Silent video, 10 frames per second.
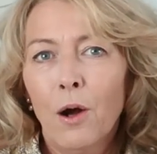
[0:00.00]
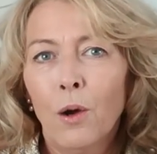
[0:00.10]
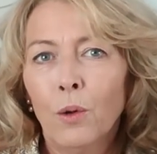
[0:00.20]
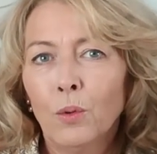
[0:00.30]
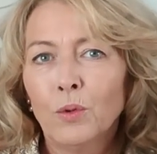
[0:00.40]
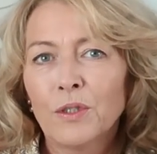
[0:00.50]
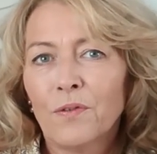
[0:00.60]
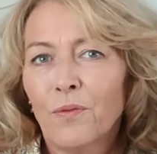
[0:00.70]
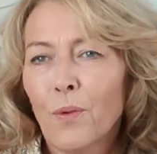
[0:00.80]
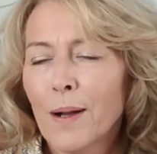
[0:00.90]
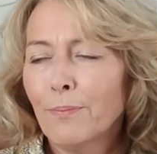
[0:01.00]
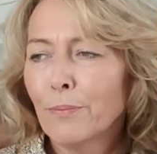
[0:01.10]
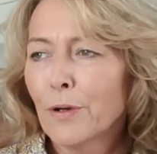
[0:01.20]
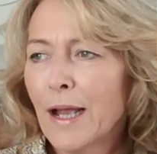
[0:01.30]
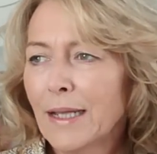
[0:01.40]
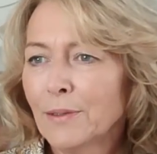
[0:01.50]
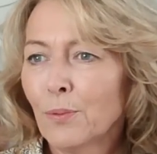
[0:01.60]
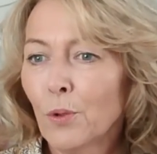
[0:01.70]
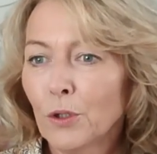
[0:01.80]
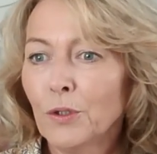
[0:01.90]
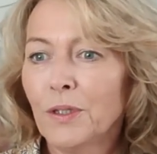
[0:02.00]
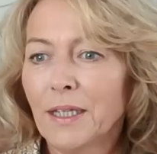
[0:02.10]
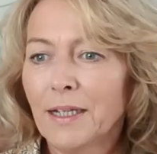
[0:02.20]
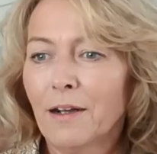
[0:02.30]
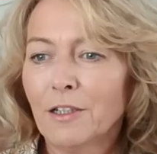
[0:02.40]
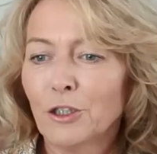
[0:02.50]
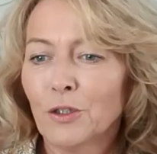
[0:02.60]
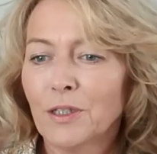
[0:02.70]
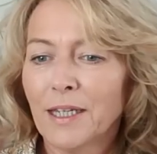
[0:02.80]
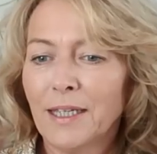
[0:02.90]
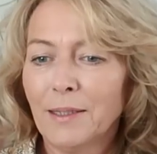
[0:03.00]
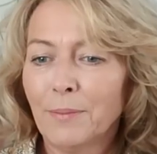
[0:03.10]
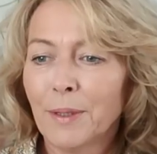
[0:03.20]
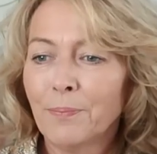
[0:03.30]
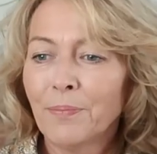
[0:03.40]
hauls of one brand what you think I should keep,